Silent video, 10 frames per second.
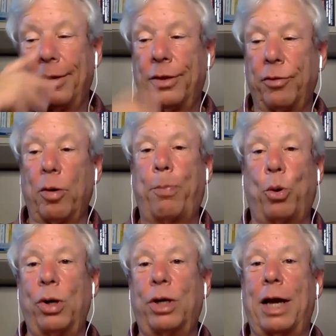the
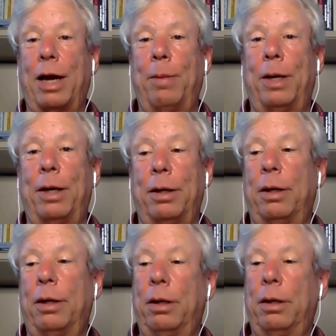report came in,
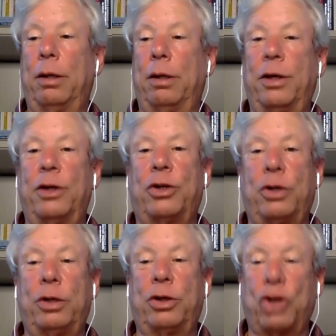the
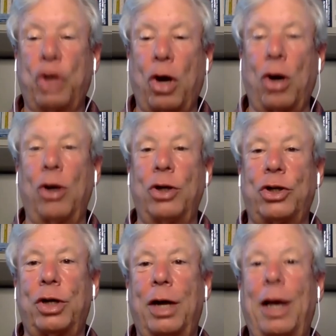
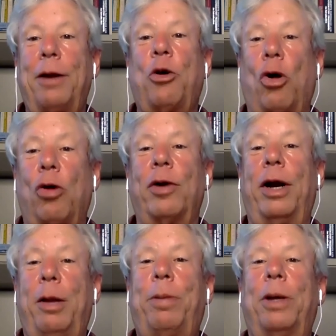charge had
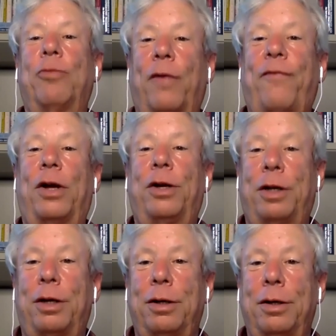already been
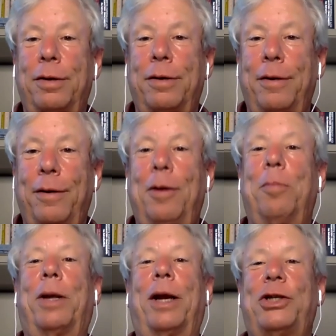refunded.
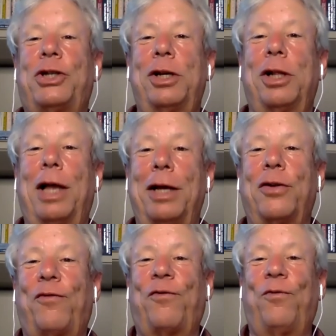But I still had
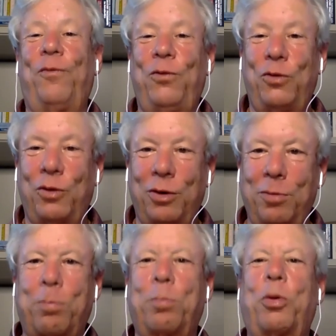to
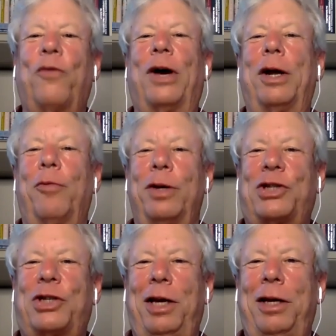provide a
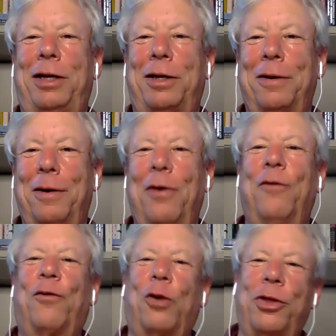receipt
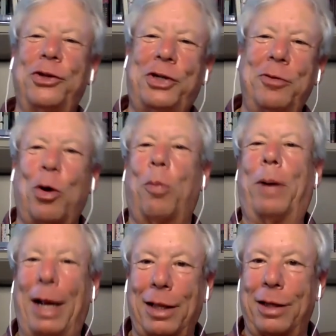for the zero
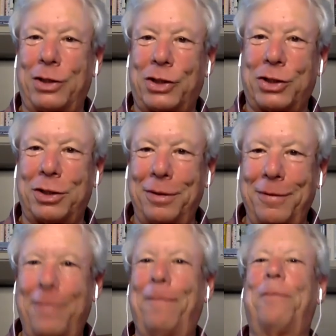balance
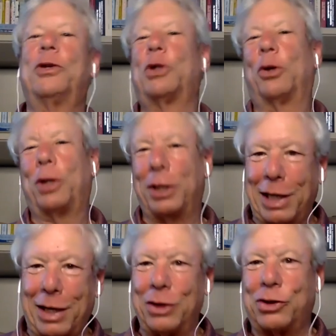so that
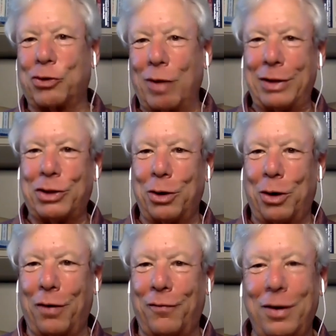they could scratch it
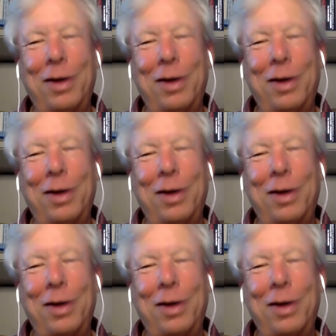off.